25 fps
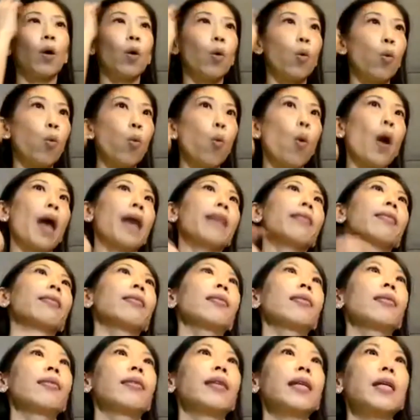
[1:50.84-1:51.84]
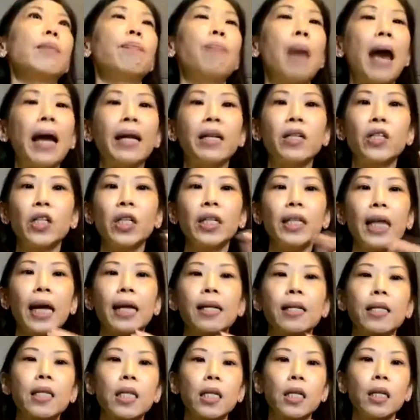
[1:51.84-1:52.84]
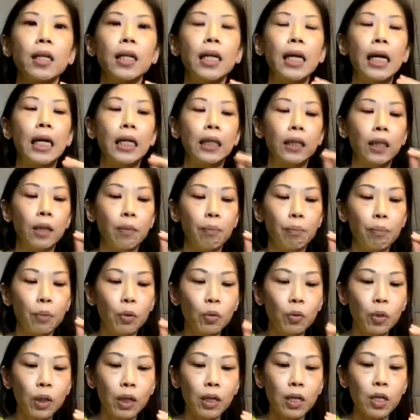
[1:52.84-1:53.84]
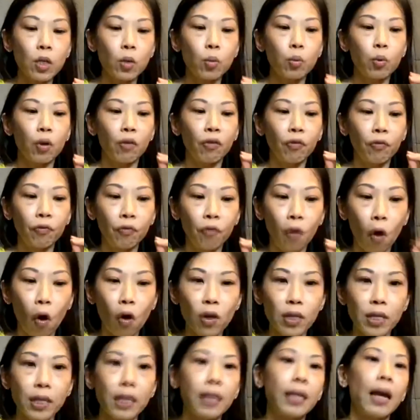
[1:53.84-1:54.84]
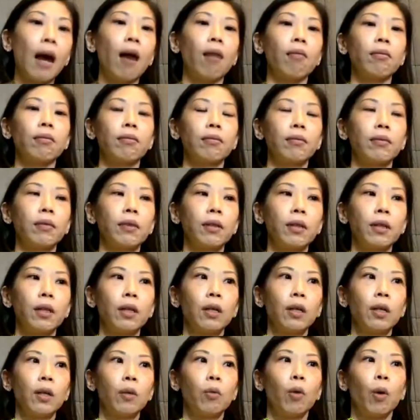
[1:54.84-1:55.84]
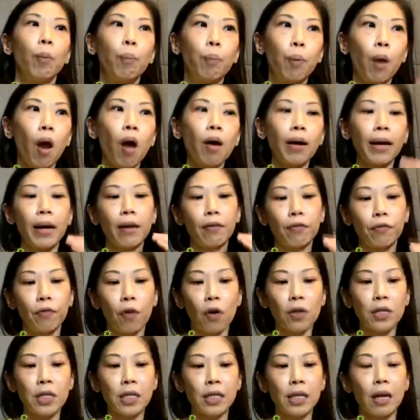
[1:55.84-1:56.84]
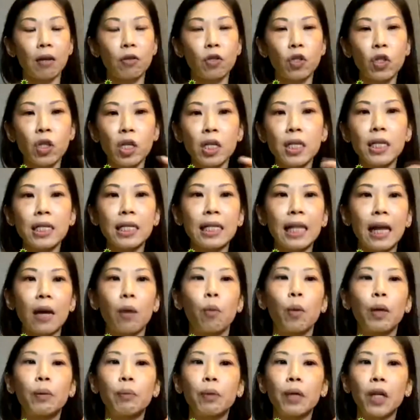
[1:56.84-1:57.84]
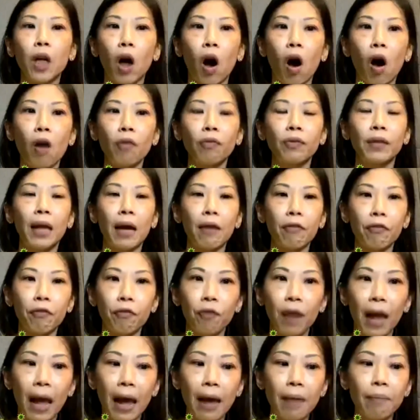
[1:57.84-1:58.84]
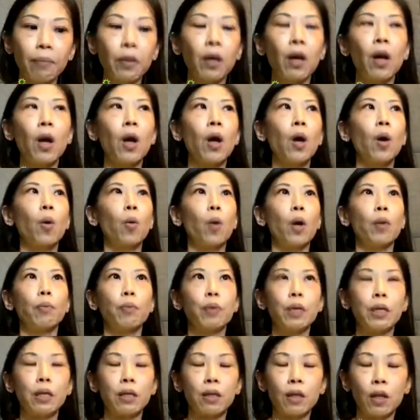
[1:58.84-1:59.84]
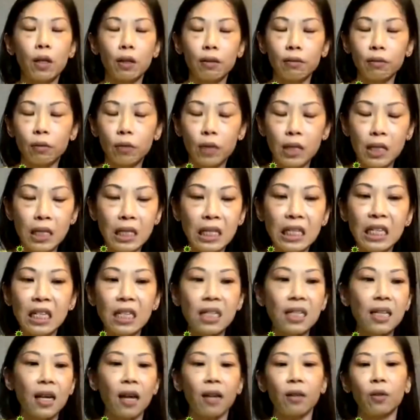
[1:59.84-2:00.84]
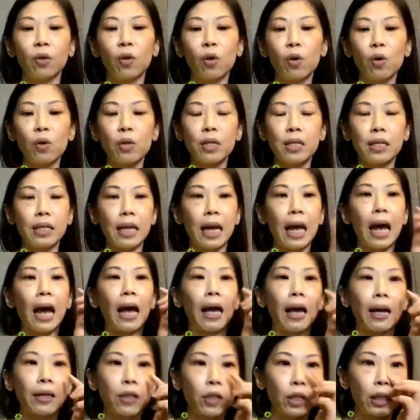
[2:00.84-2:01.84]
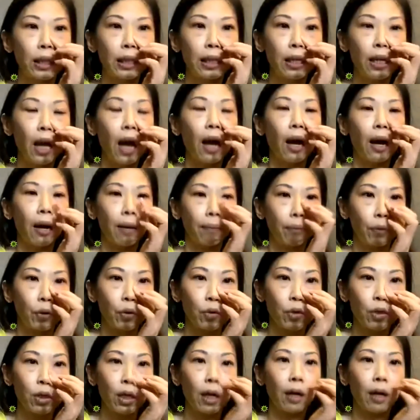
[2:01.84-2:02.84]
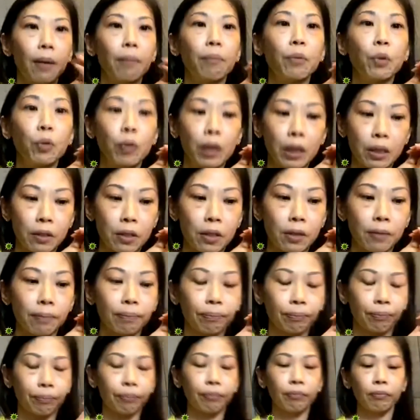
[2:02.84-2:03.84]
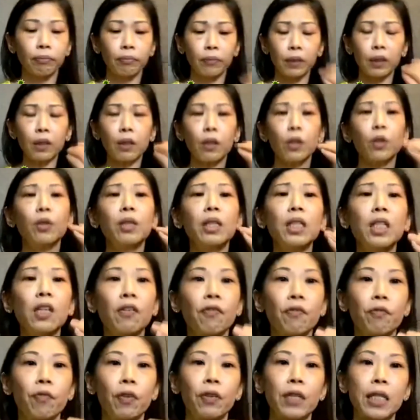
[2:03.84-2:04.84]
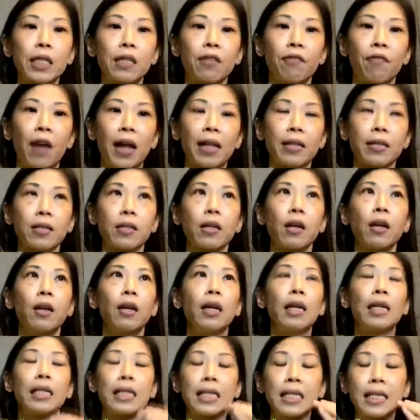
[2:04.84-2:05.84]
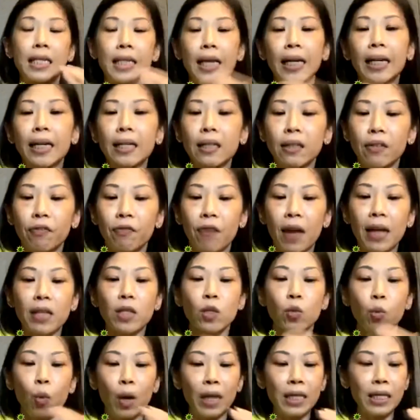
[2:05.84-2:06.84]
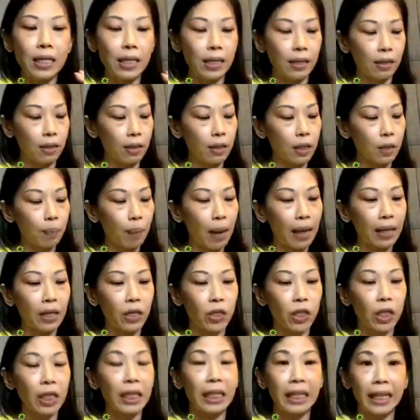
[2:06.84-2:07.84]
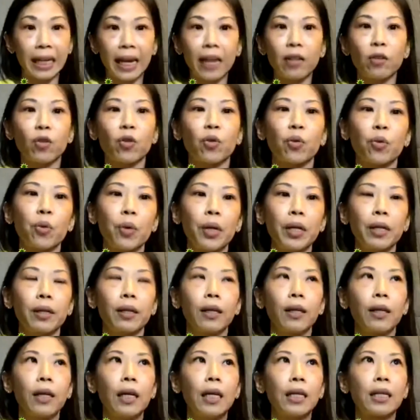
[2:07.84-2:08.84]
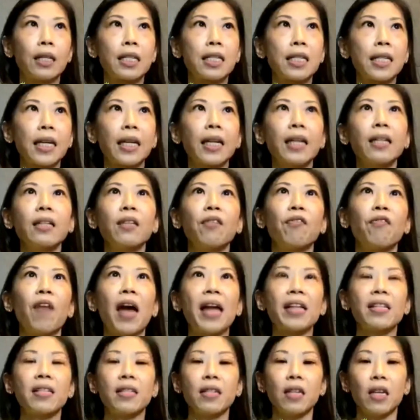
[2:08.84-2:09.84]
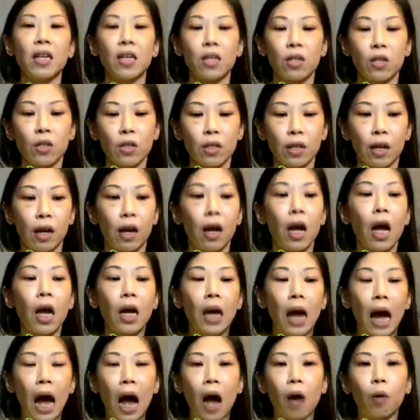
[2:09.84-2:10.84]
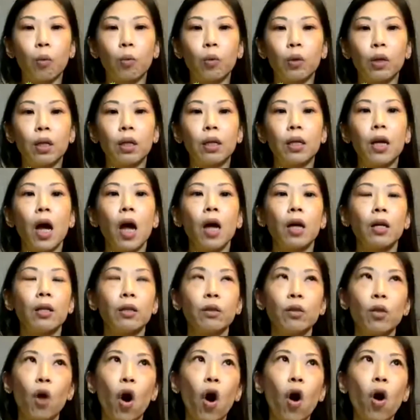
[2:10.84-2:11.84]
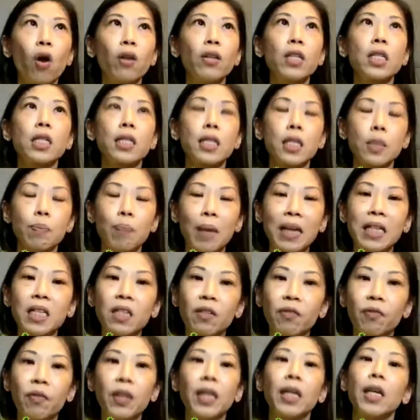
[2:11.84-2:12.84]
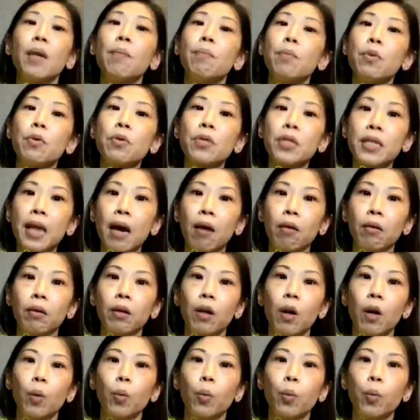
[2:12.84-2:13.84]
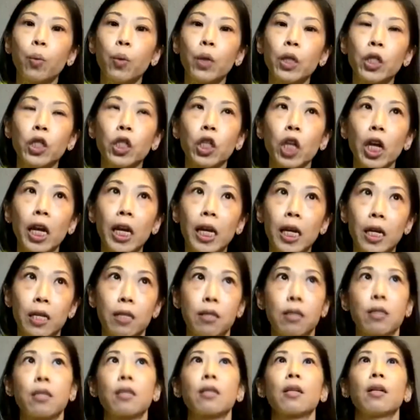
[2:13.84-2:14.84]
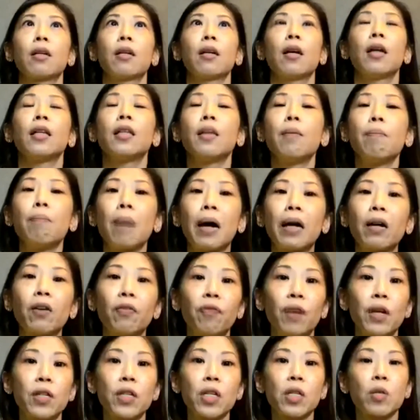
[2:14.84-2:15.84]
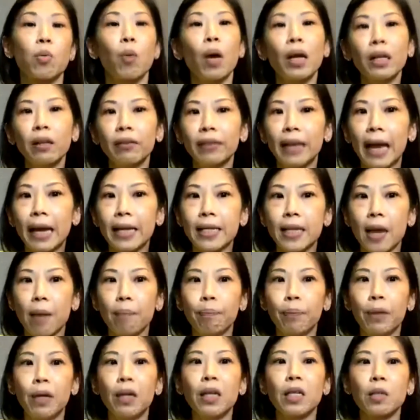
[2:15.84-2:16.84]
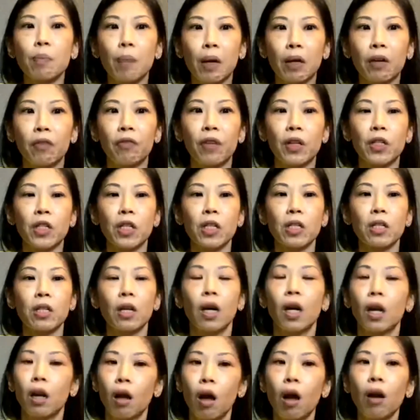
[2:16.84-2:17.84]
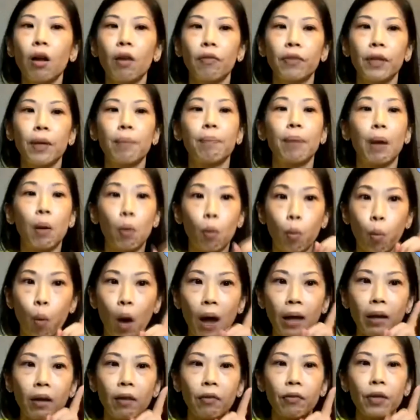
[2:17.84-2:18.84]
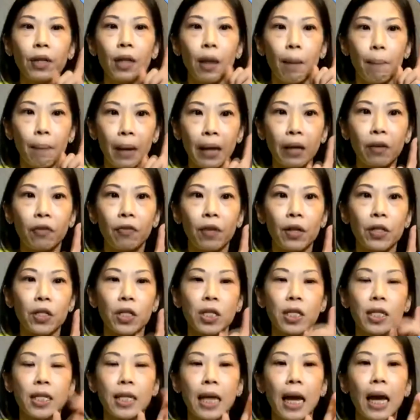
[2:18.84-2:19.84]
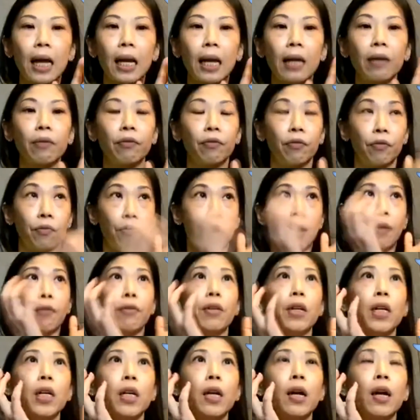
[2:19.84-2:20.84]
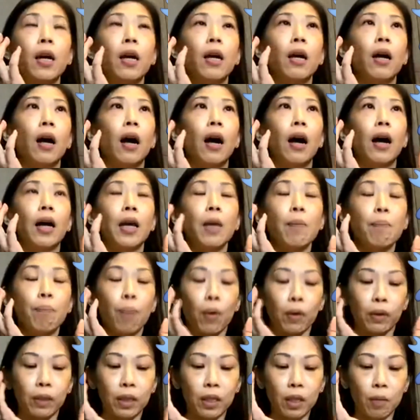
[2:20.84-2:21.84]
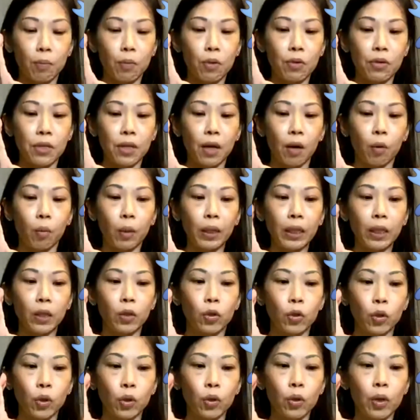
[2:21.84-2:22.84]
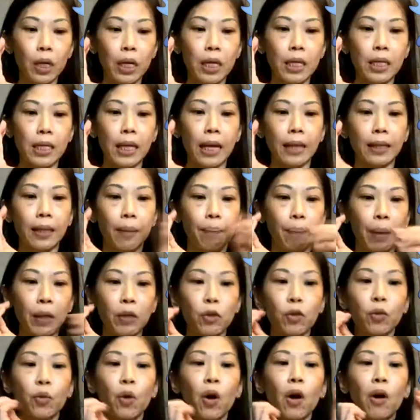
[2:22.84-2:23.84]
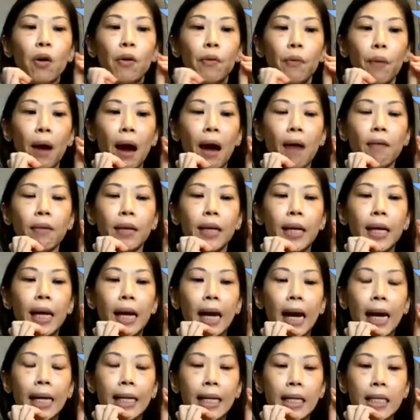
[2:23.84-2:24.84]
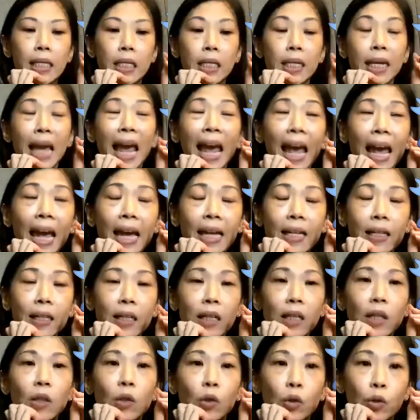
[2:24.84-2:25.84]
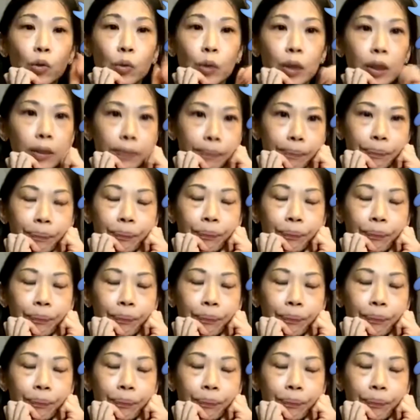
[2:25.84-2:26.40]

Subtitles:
when the pathogen enter, the mucus will force it out, will block and force it out. Just like when we cough, that phlegm, when we sneeze our nose, there are actually those mucus. So there's a first defense. The second defense, once this pathogen get through it, the second defense, it's our non-specific immune cell, which is the macrophages. One of the example is macrophages. A lot of them, but one of it are macrophages. They are like very important immune cell. What they do is like they patrol around and then see any intruder.